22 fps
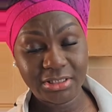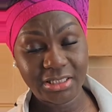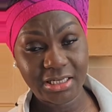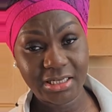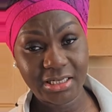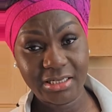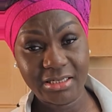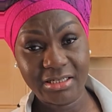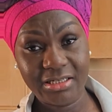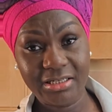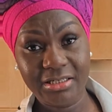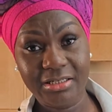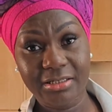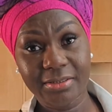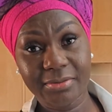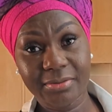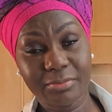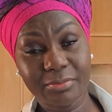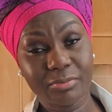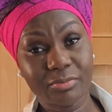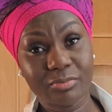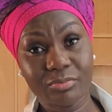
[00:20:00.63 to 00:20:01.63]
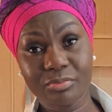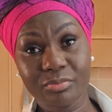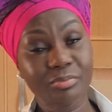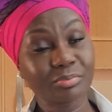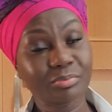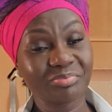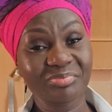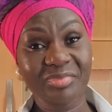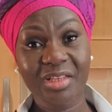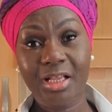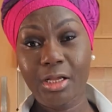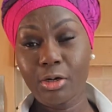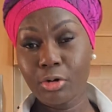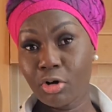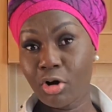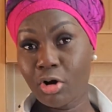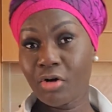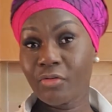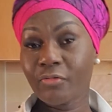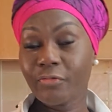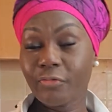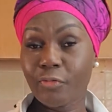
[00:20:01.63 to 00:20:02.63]
the
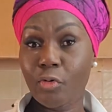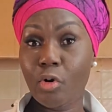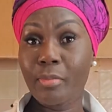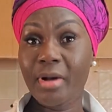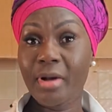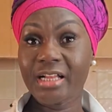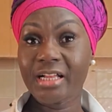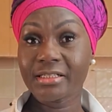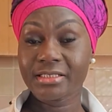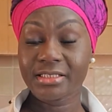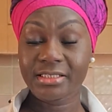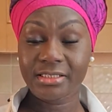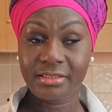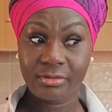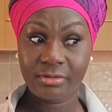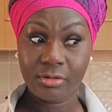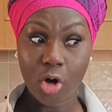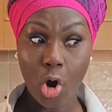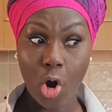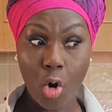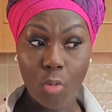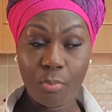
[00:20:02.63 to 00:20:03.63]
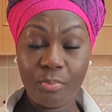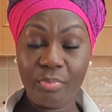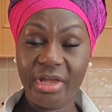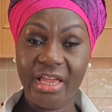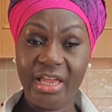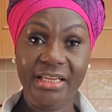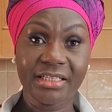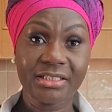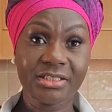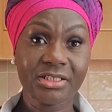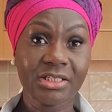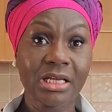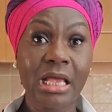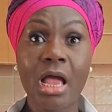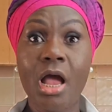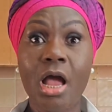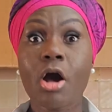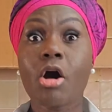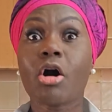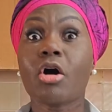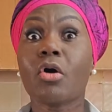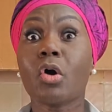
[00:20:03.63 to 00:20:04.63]
long format homepage
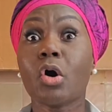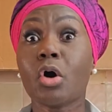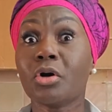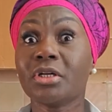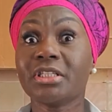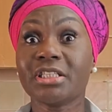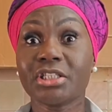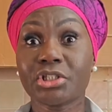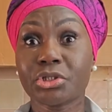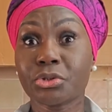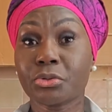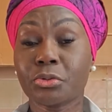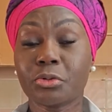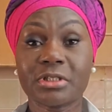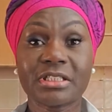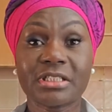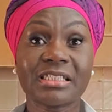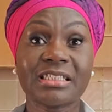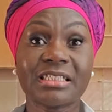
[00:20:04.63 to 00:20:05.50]
or on the shorts.